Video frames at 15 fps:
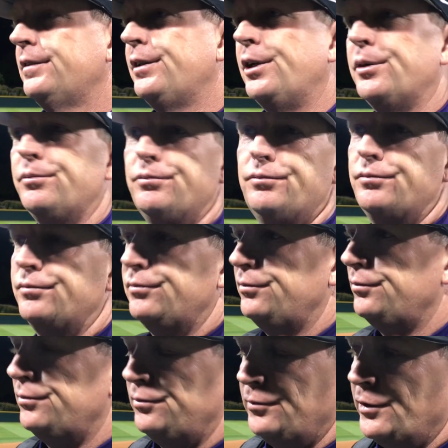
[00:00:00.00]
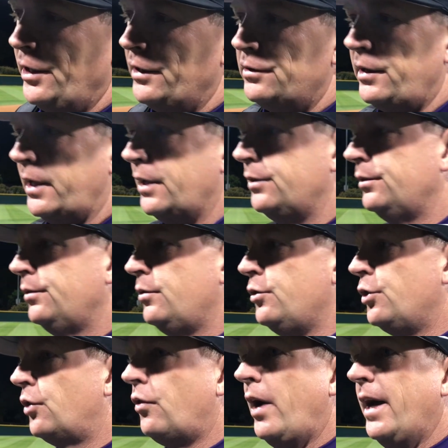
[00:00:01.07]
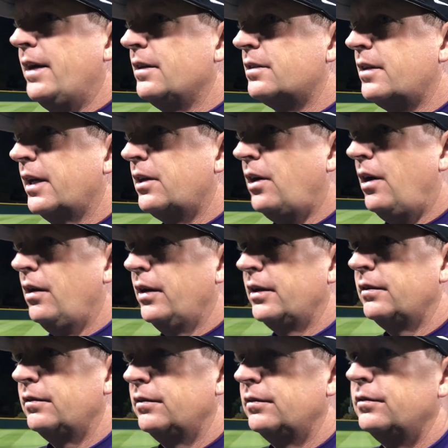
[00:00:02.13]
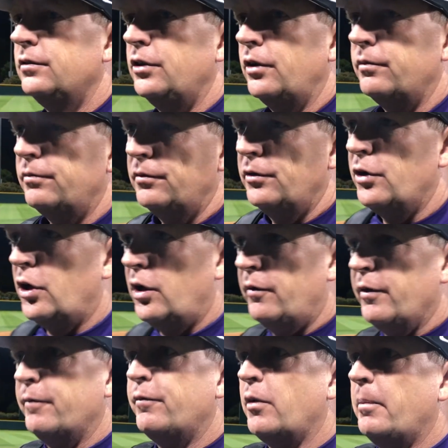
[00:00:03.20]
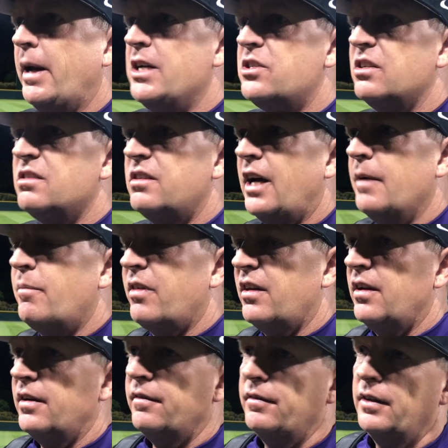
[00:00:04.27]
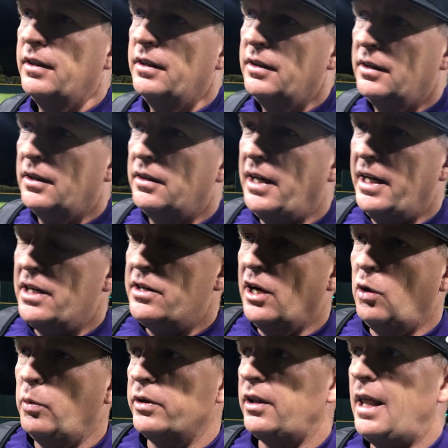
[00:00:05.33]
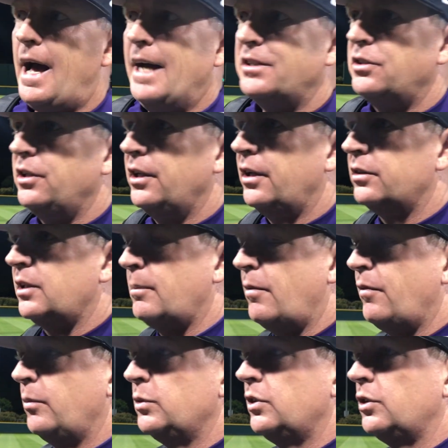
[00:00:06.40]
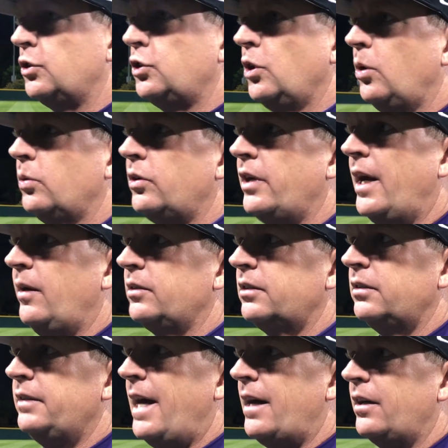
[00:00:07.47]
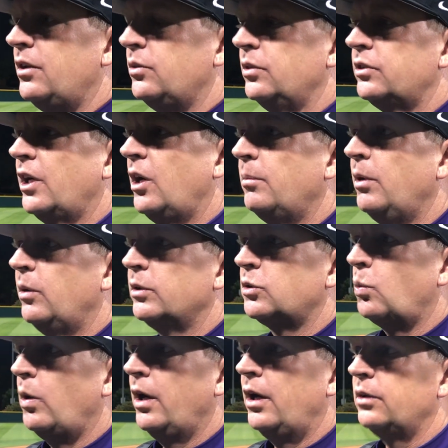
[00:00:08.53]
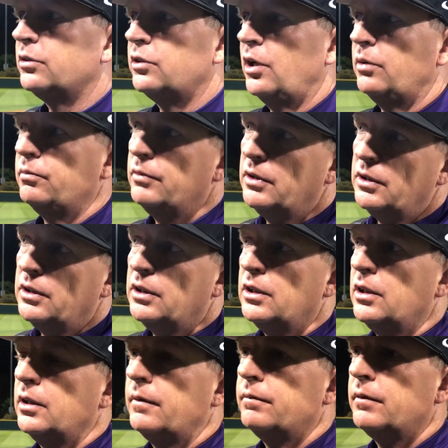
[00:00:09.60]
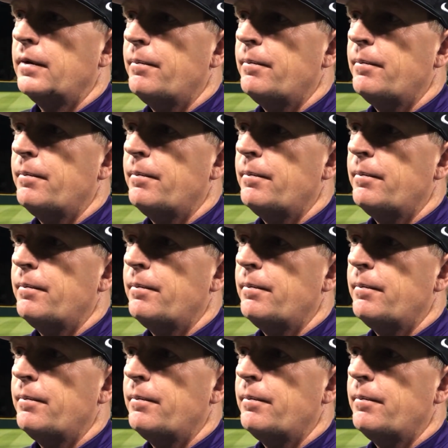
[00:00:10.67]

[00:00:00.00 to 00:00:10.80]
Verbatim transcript: you know, it's like a neuritis they call it, you know, nerve inflammation type thing that he dealt with last year. Some of it was in his shoulder. Now it's down into his elbow as well. So throwing